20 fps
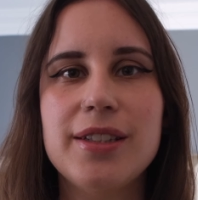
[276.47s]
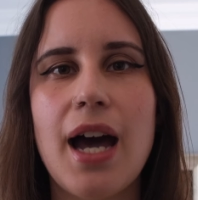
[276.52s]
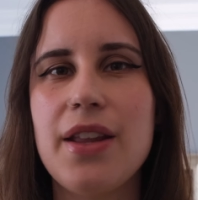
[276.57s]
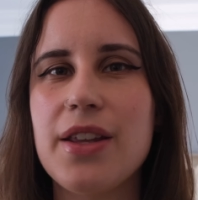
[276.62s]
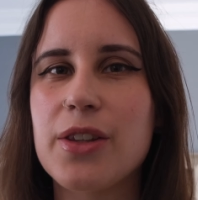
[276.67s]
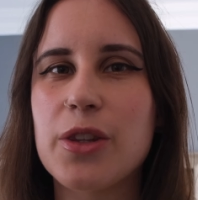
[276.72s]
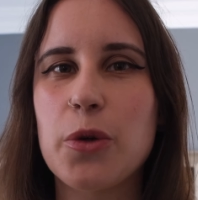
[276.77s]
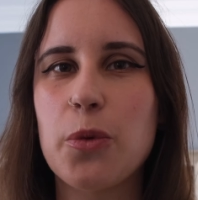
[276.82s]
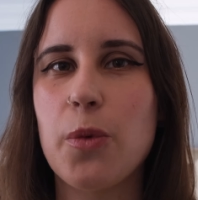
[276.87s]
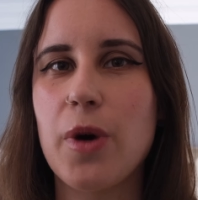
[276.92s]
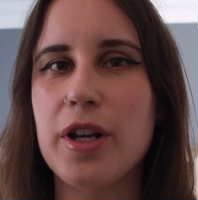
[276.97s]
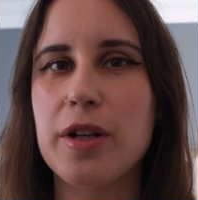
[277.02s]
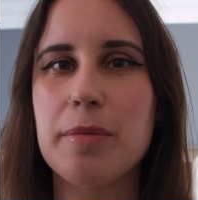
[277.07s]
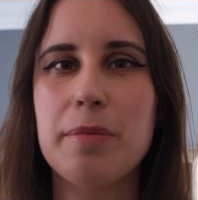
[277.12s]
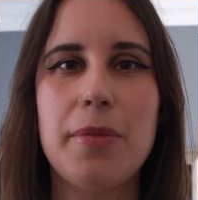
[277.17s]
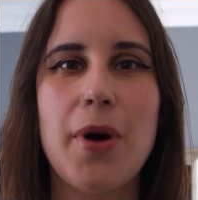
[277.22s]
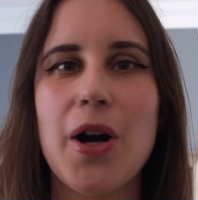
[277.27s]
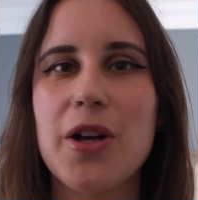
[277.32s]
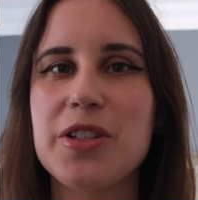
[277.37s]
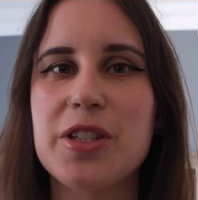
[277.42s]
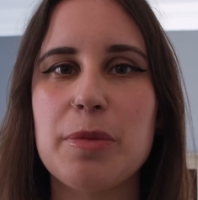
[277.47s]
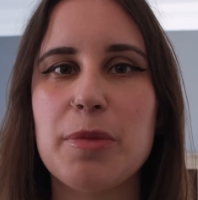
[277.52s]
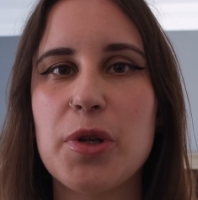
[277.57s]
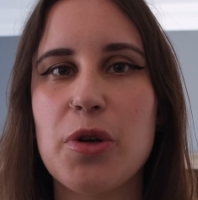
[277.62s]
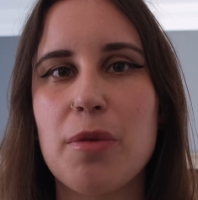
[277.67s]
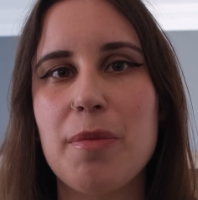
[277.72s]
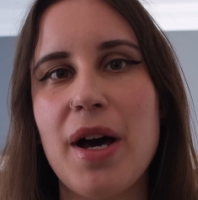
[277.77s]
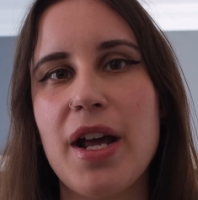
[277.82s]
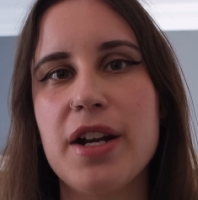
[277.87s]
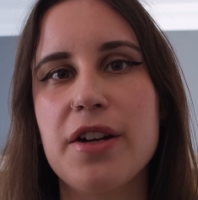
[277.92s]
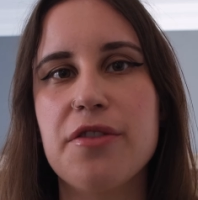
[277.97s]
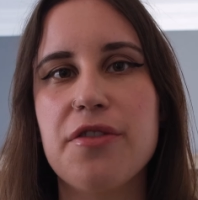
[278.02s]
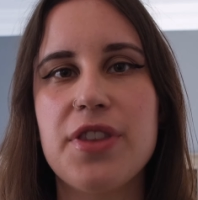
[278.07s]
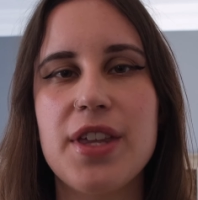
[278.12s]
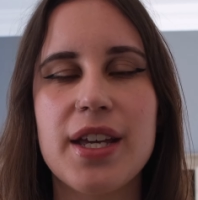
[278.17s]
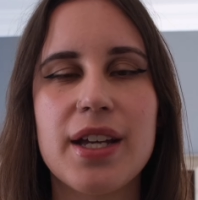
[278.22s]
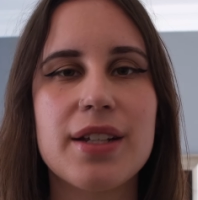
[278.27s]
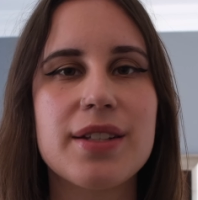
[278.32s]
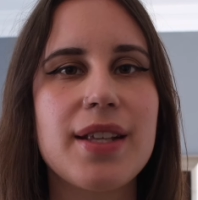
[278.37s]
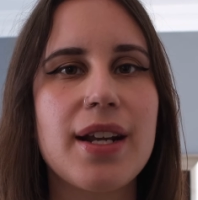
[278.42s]
I think the one possibly repetitive
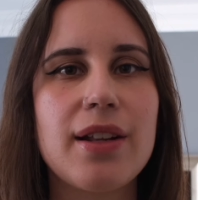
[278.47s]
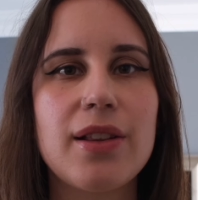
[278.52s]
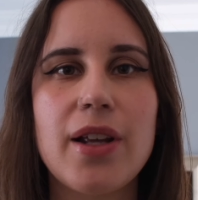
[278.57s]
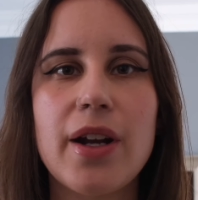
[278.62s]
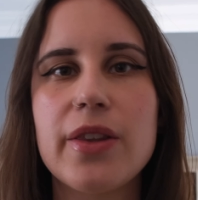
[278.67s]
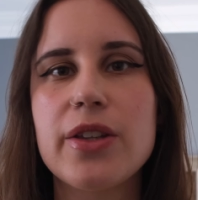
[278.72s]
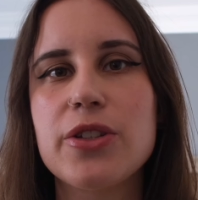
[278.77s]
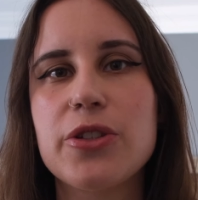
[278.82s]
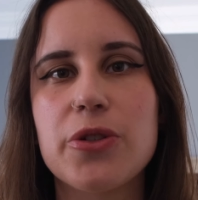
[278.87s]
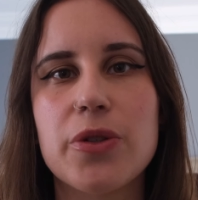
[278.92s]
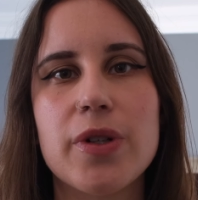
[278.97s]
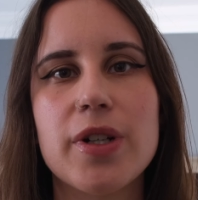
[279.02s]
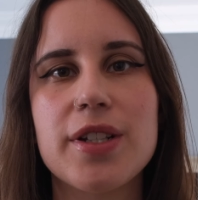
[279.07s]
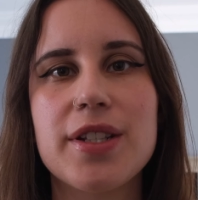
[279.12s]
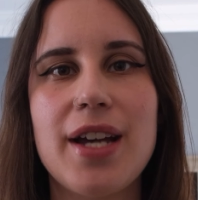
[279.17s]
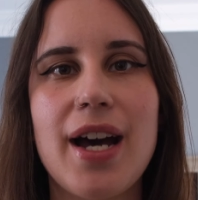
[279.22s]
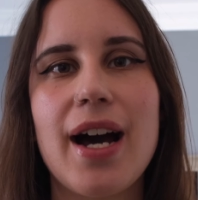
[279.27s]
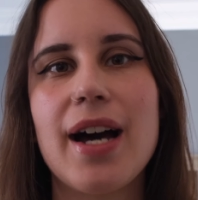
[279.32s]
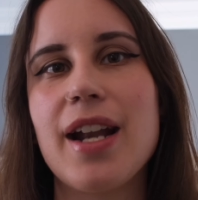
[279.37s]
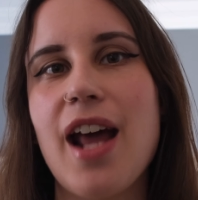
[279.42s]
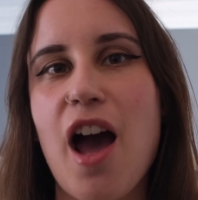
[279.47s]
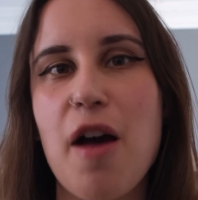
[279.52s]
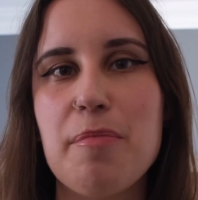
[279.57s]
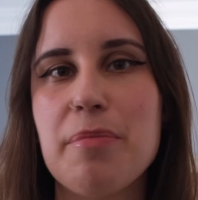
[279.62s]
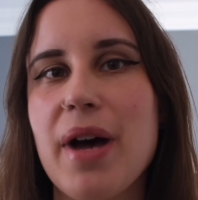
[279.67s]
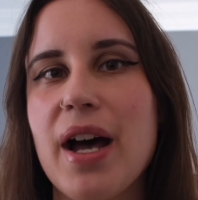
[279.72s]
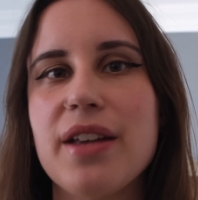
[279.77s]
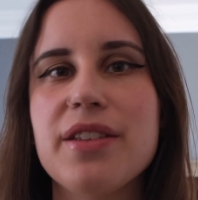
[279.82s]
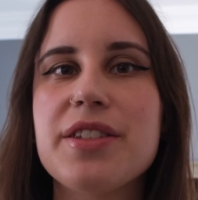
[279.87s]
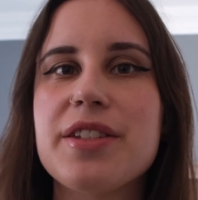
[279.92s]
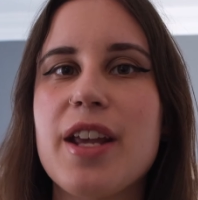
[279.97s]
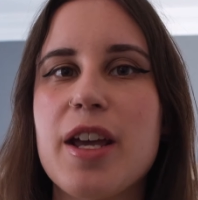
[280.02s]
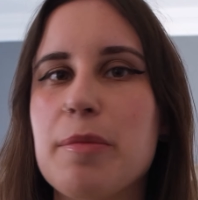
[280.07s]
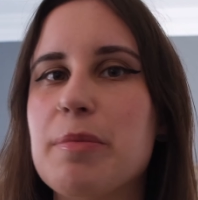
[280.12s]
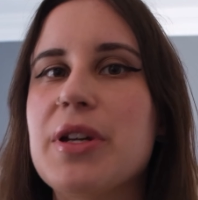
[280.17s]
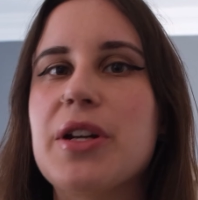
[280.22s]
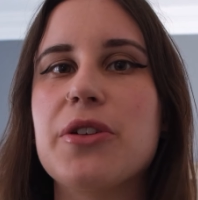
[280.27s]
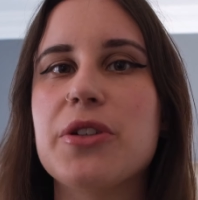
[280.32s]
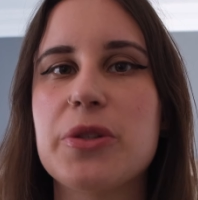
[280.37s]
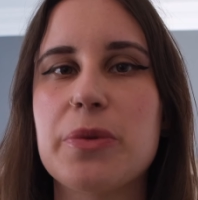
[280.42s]
thing is that a lot of the stories had at best a
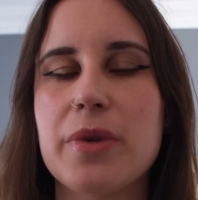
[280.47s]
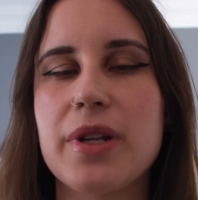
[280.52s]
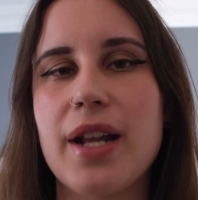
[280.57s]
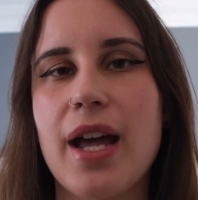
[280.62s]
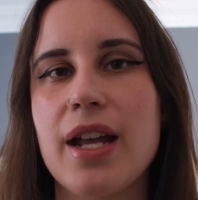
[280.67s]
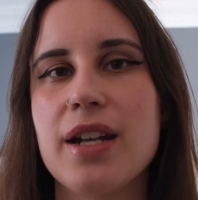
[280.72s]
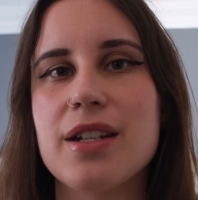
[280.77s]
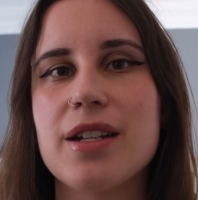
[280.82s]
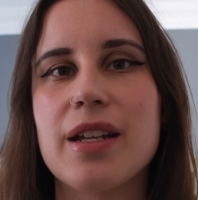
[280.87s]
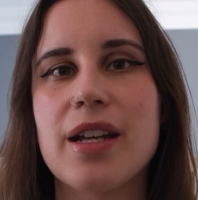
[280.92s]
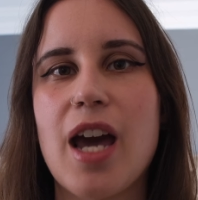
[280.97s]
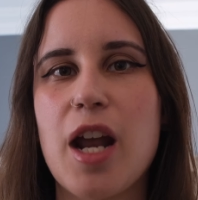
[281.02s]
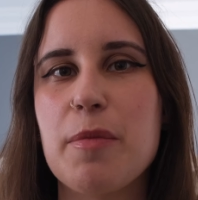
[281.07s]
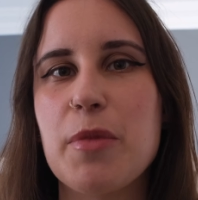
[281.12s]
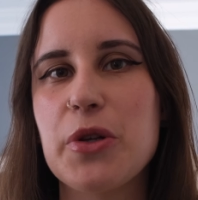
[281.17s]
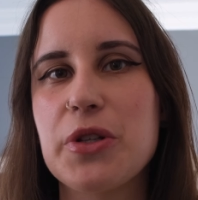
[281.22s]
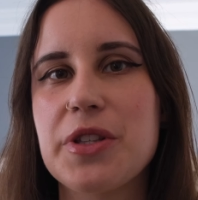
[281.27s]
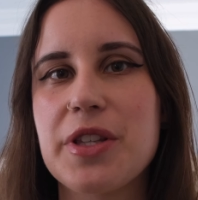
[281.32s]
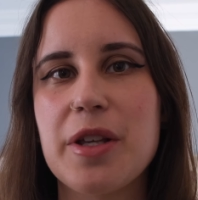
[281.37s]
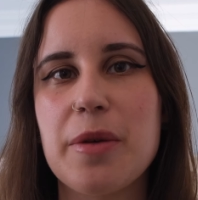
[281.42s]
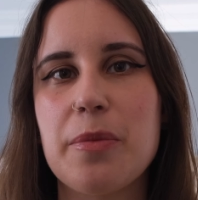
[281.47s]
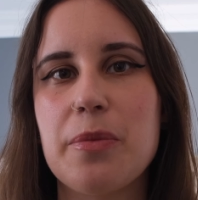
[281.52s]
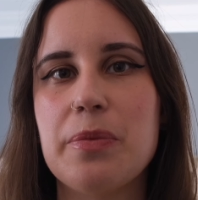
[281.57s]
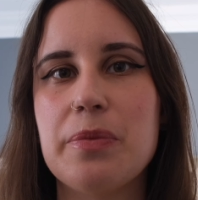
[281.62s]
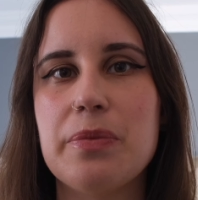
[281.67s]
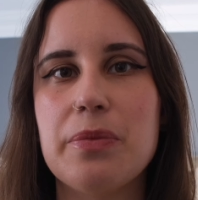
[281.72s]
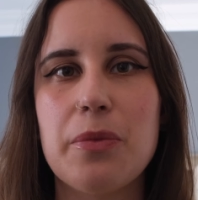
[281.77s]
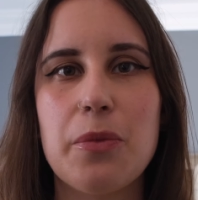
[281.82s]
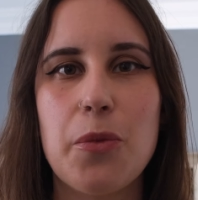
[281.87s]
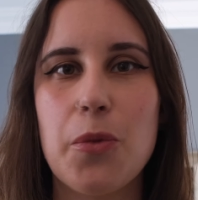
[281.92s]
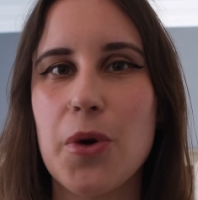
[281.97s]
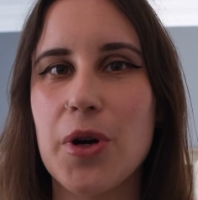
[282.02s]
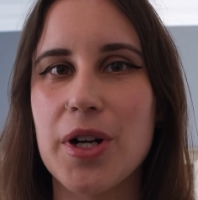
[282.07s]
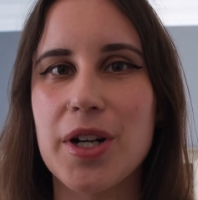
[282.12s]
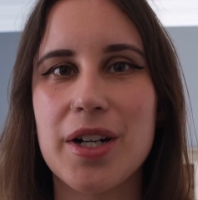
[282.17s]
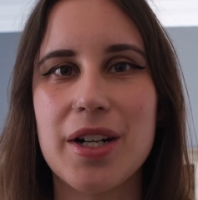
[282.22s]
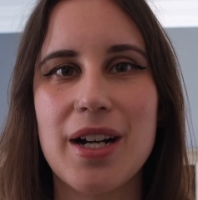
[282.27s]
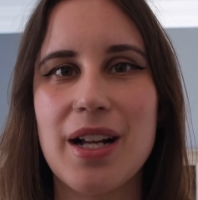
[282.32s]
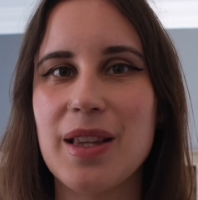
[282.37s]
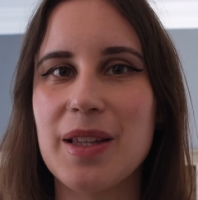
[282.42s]
bittersweet ending, and most of them
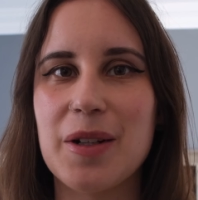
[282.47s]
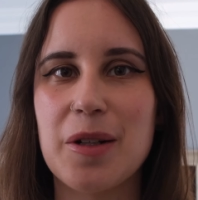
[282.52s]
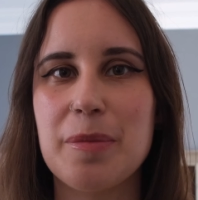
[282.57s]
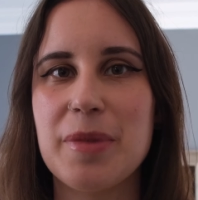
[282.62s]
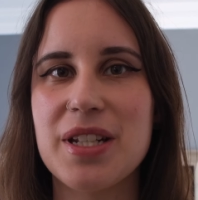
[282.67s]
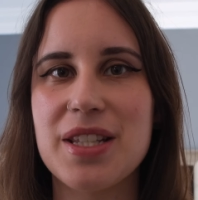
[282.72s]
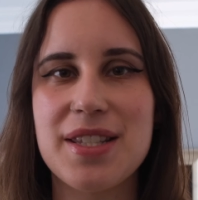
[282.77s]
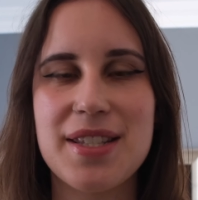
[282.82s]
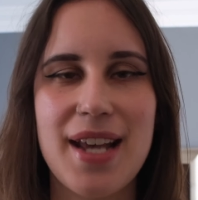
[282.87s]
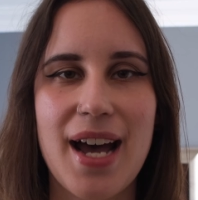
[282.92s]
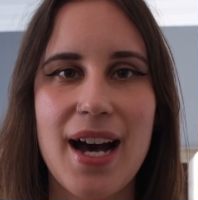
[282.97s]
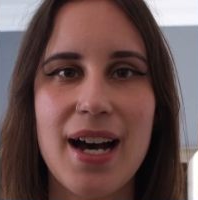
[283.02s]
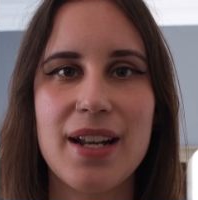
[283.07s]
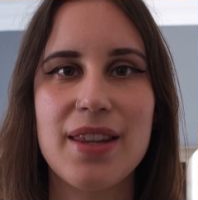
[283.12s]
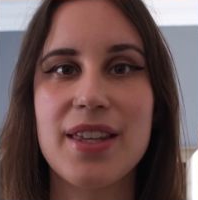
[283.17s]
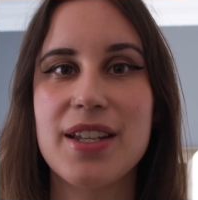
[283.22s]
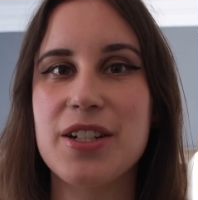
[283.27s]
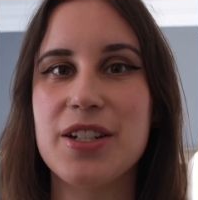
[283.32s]
were a little bit sad.